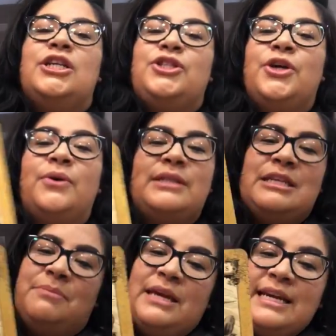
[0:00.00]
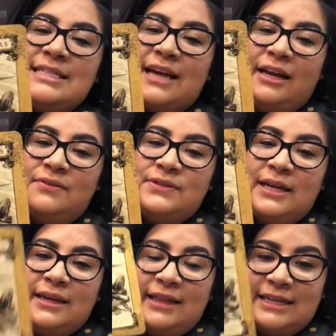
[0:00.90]
So to me, it's kind of
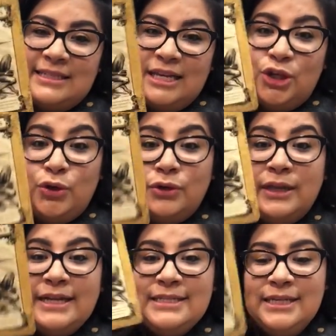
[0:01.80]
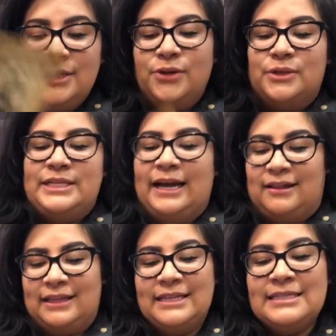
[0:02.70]
like saying utilizing your
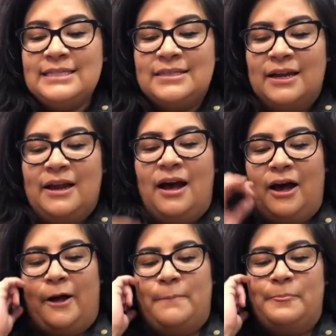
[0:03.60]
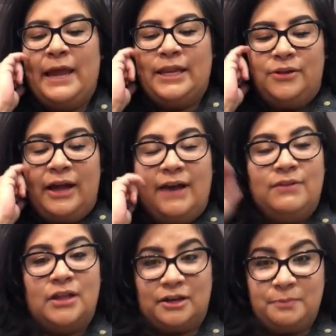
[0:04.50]
talents um, and you'll have a
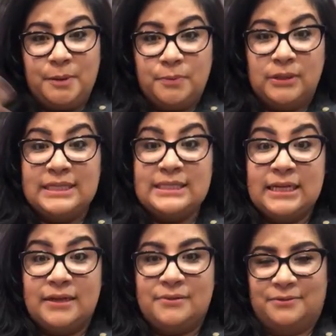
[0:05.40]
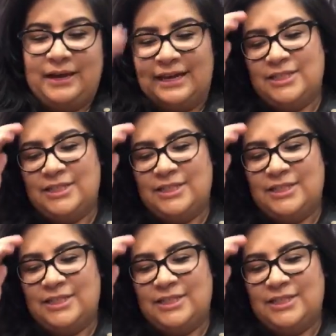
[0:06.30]
lot of people listen, okay?